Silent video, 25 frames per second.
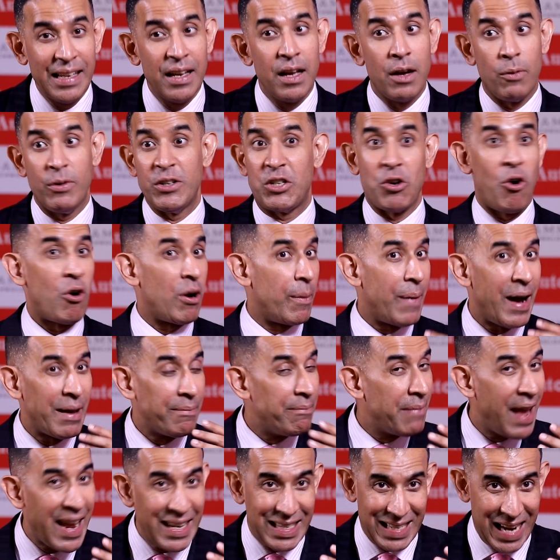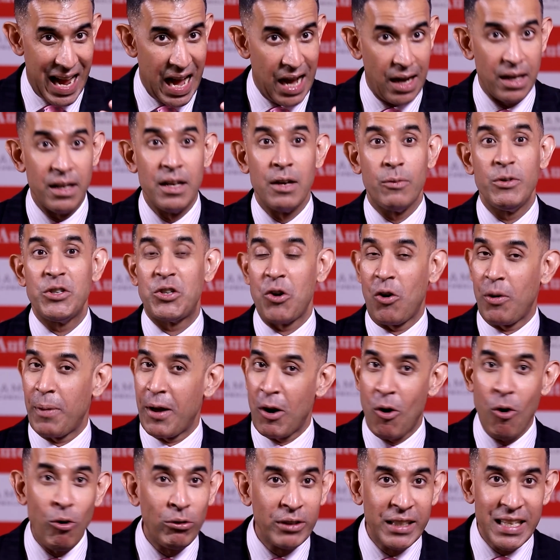we talk about Meta, we talk about
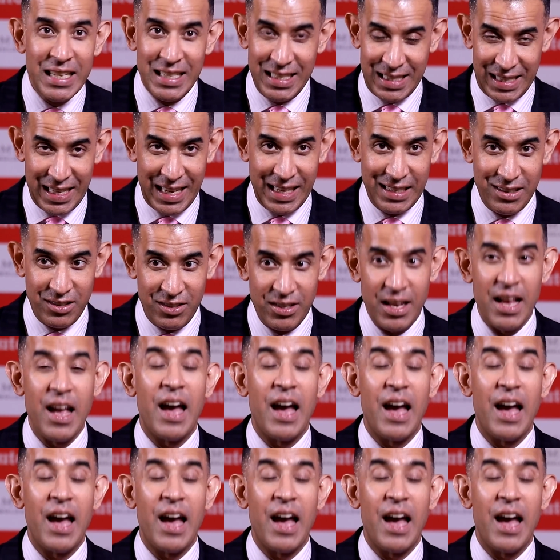all these things.